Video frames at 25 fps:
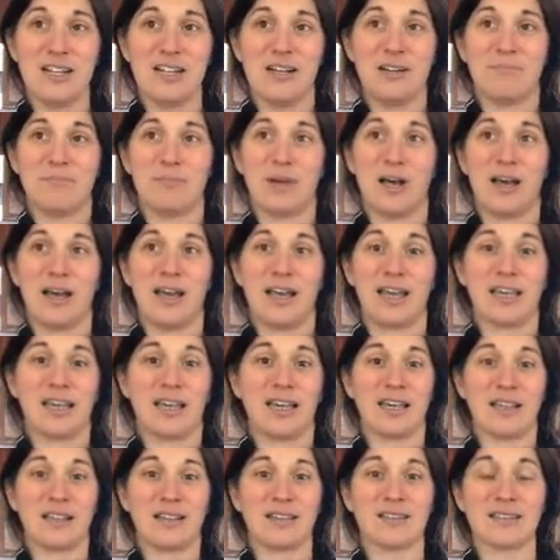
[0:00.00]
My
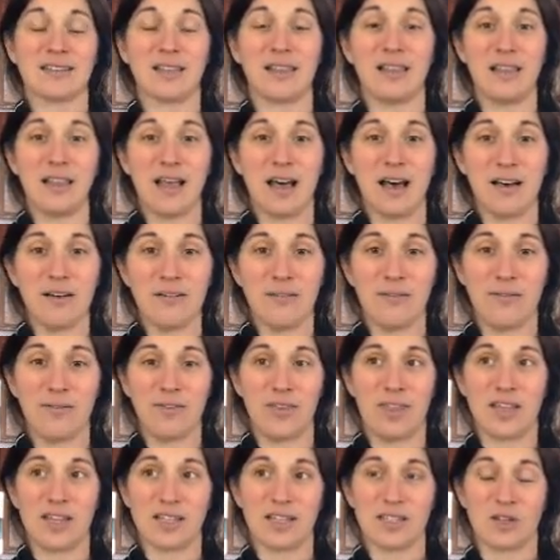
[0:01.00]
kids love
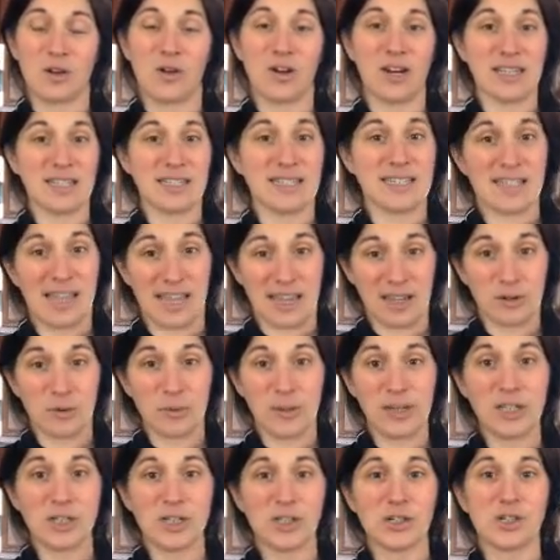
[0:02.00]
this on a
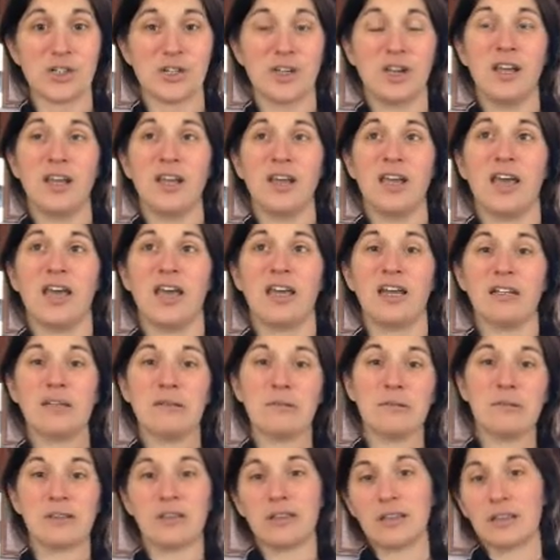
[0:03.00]
sandwich and
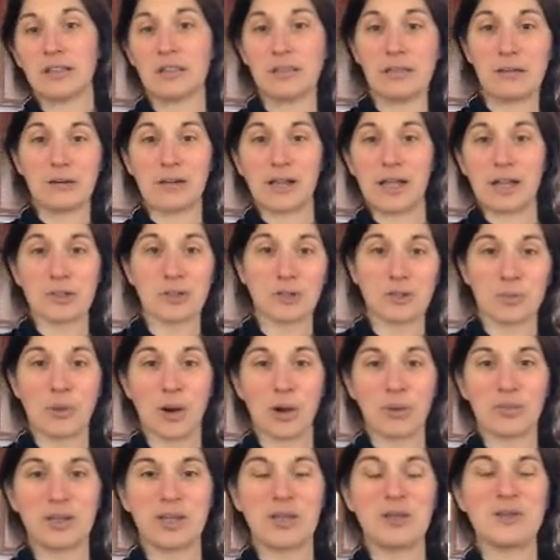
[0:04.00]
with a little extra
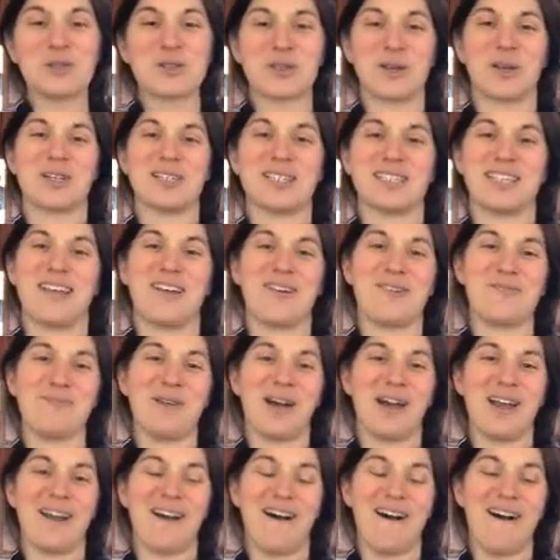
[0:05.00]
barbecue sauce there.
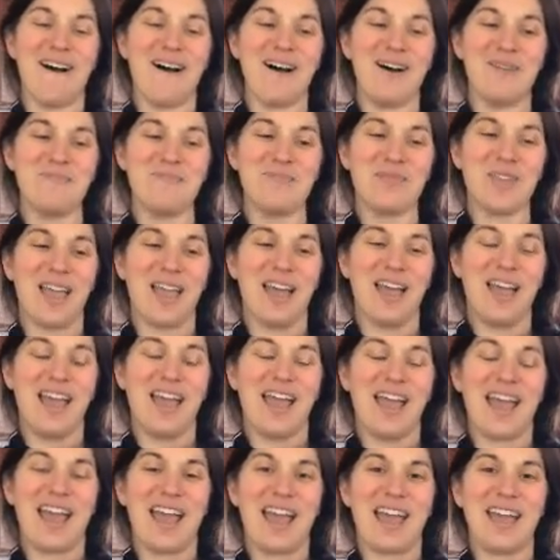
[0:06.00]
But
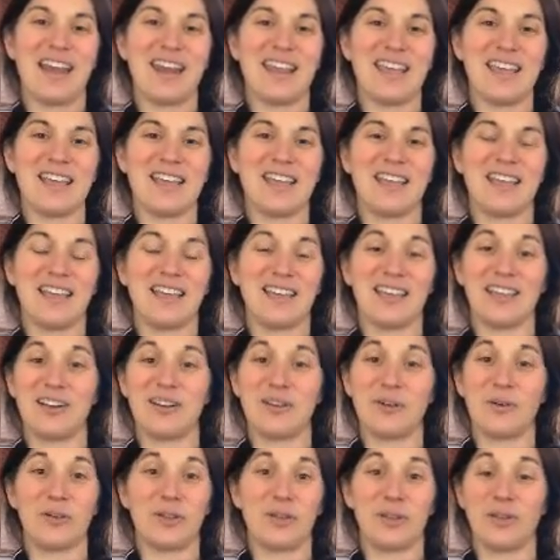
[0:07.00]
and it,
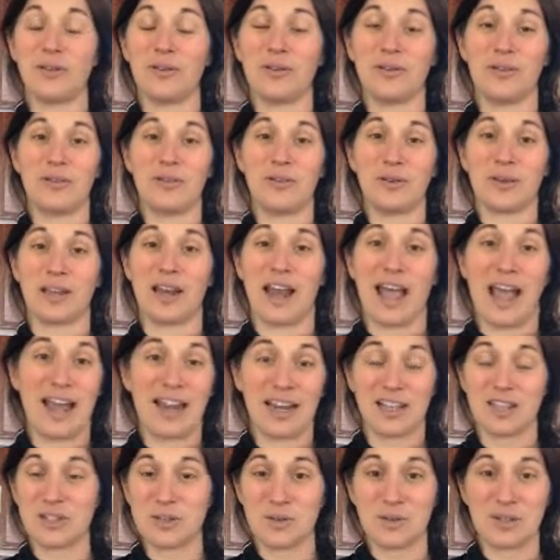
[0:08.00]
you can add
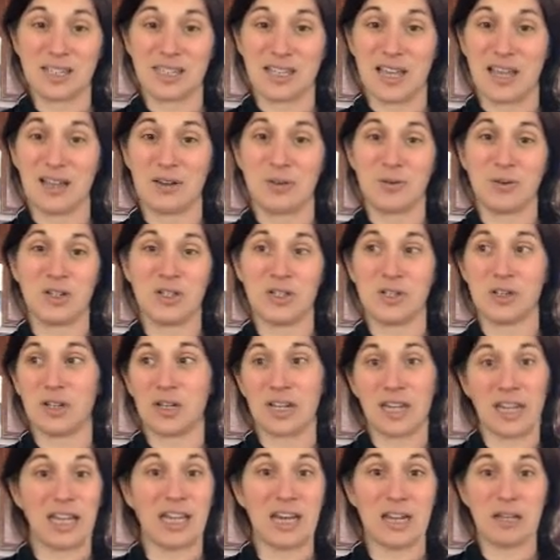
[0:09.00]
it to a sandwich. You
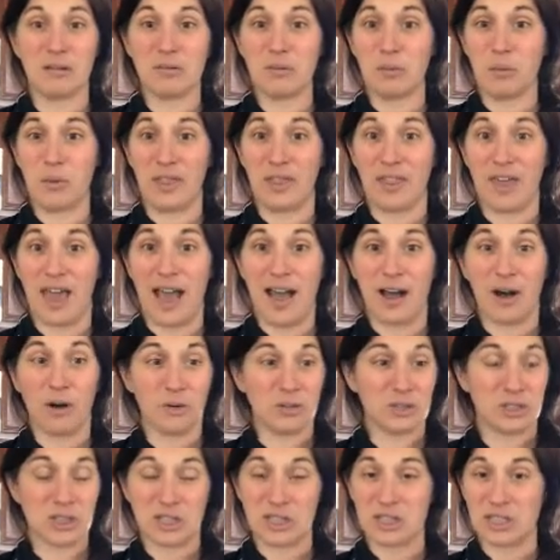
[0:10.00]
can eat it
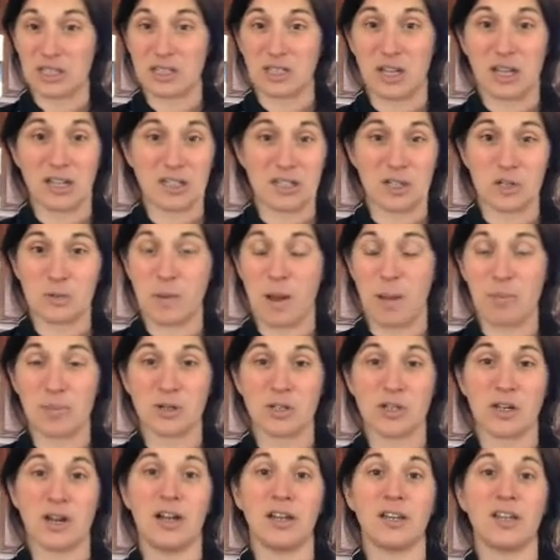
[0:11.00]
without just the sausage, peppers,
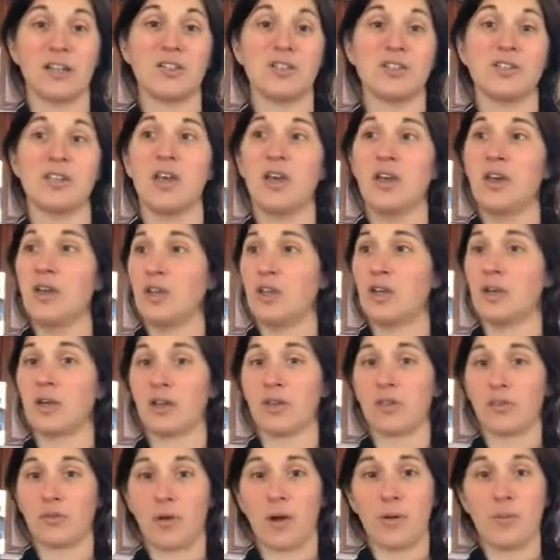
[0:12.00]
and onions. You
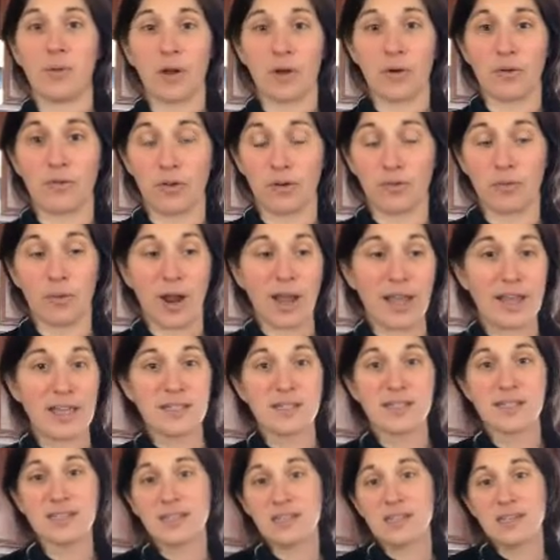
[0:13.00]
can throw it over
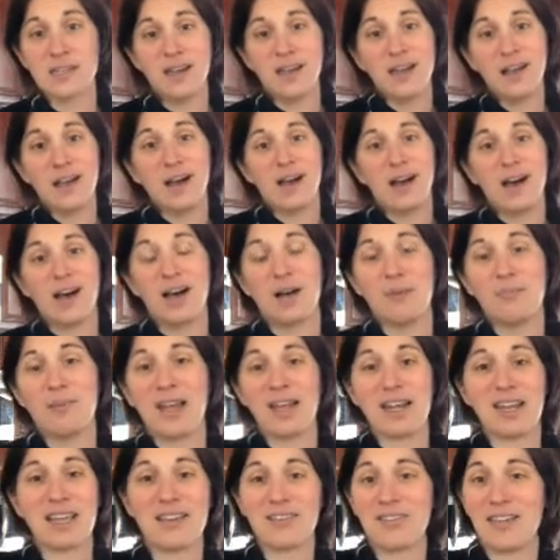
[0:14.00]
rice.
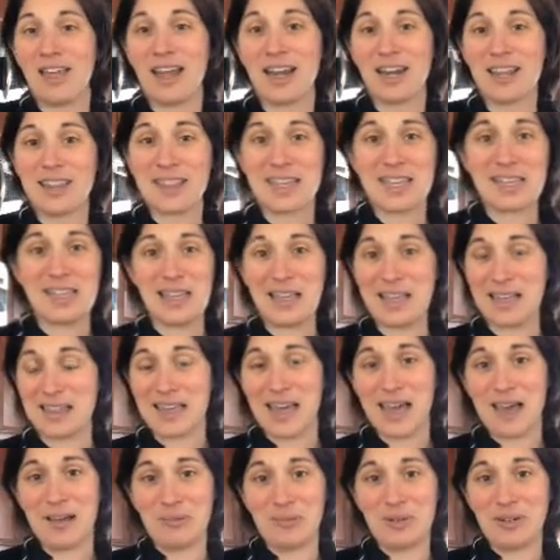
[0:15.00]
Anything like
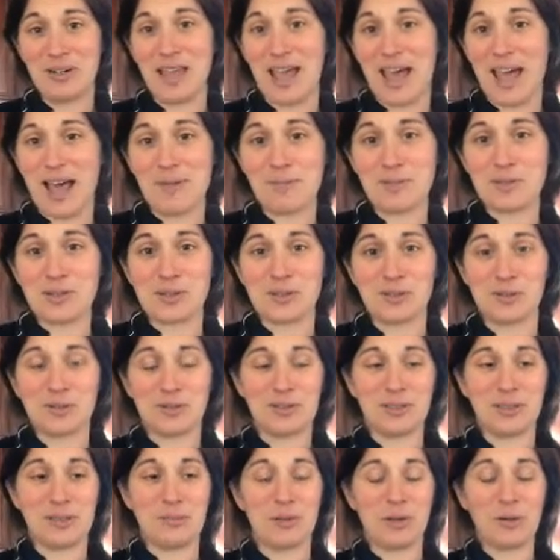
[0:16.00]
that would
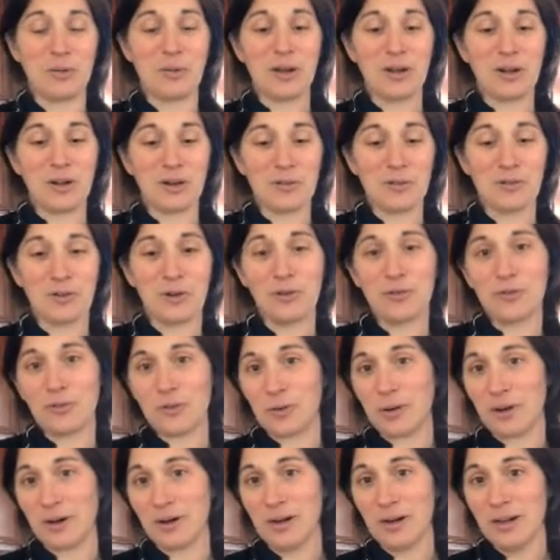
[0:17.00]
absolutely be wonderful
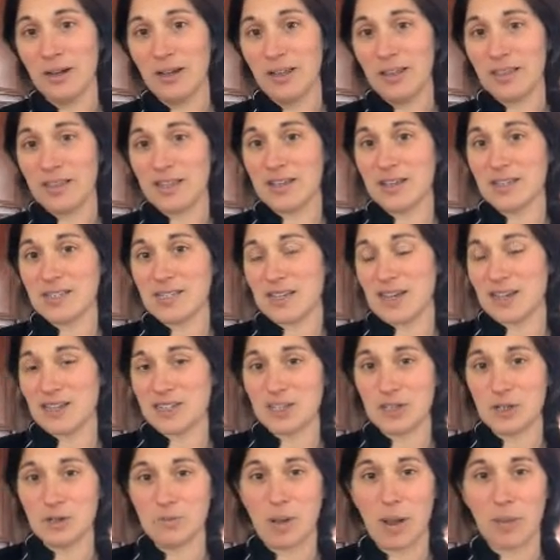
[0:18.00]
for the
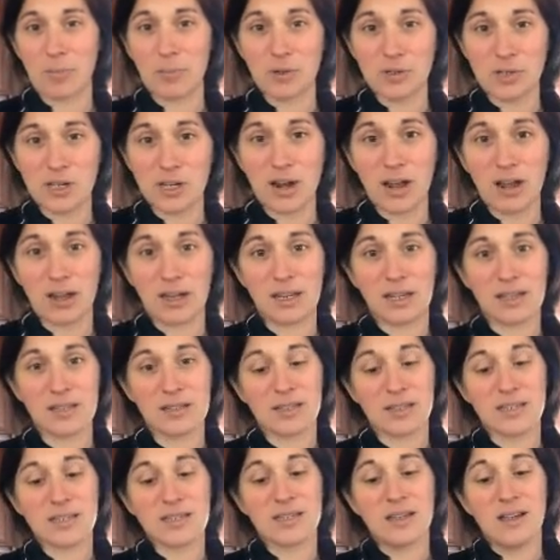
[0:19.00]
sausage, peppers, and
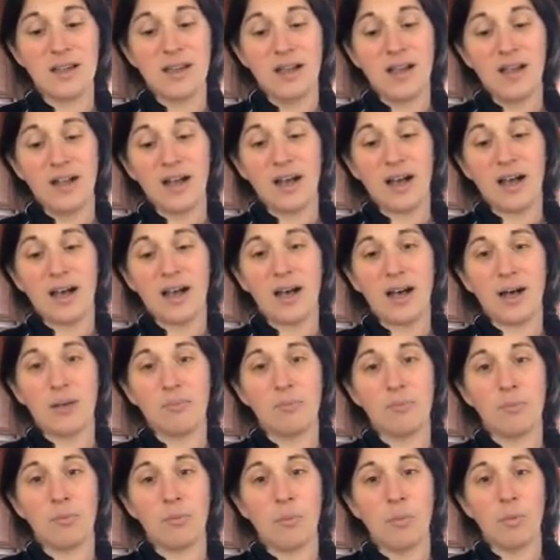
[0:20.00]
onions.
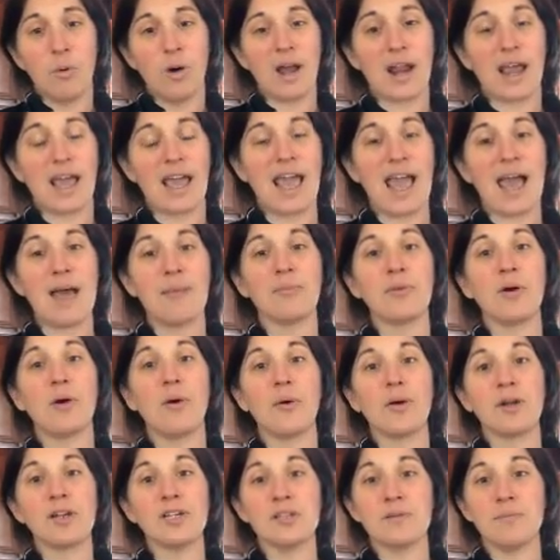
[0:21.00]
What I am
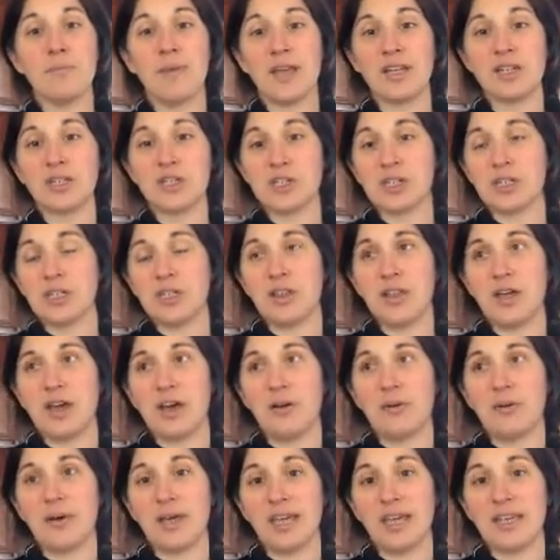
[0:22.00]
going to mention
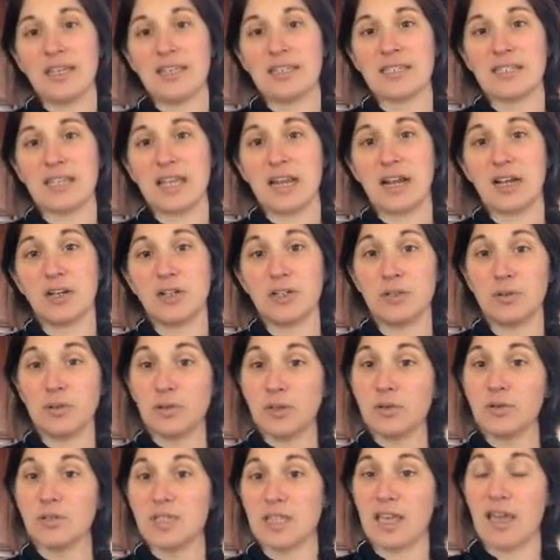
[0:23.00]
though is that I do
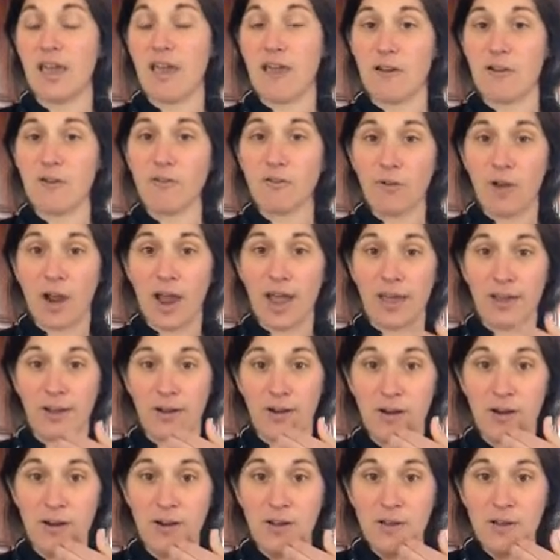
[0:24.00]
use the air
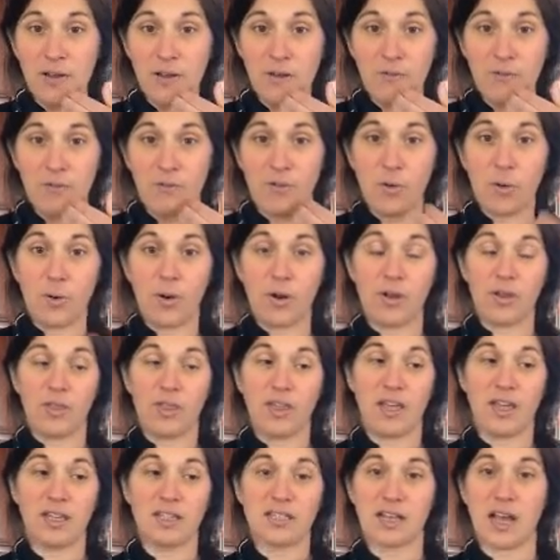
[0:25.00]
fryer for
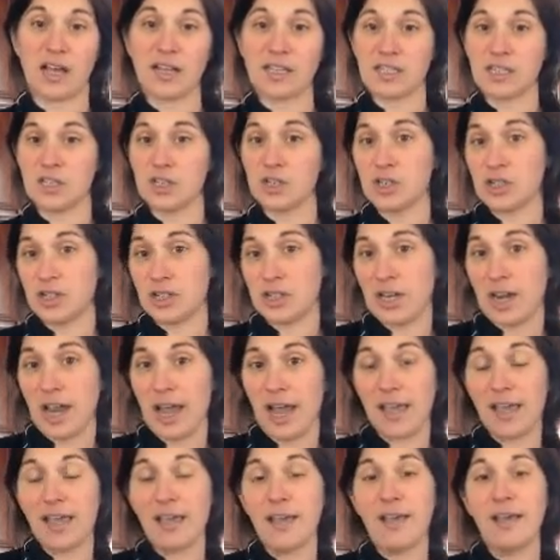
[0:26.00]
the sausage
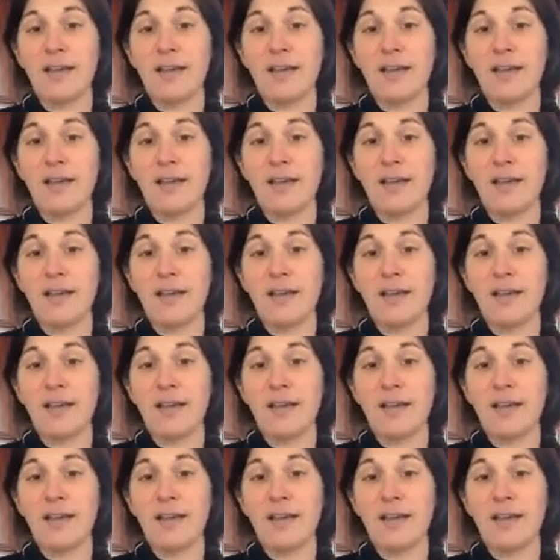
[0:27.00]
today.